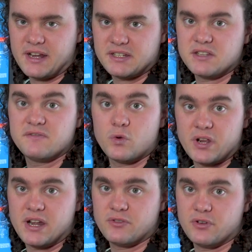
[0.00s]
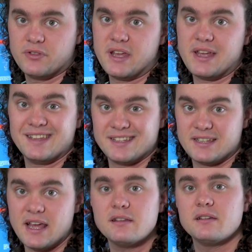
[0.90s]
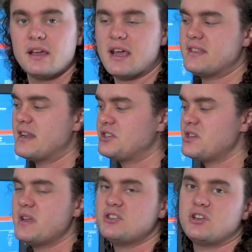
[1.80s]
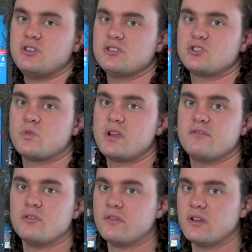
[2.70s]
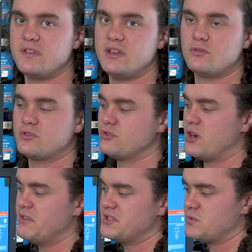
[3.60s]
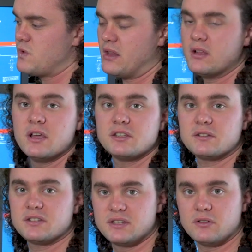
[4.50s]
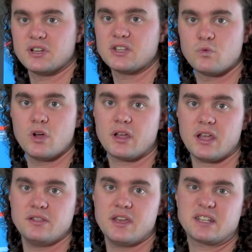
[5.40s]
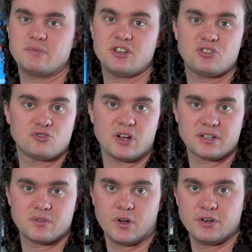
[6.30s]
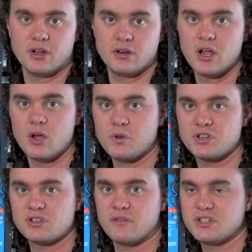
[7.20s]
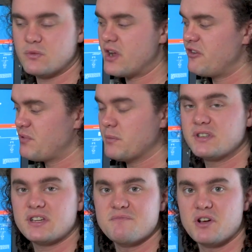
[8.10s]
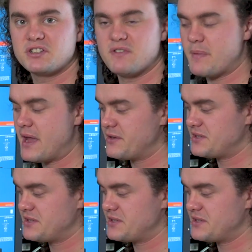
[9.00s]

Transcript: XS 1400 on there instead, and that actually means you can use a 24 volt vehicle to drive this as well. So it still does work in the expedition trucks and whatnot, which is obviously where you've probably seen most of our power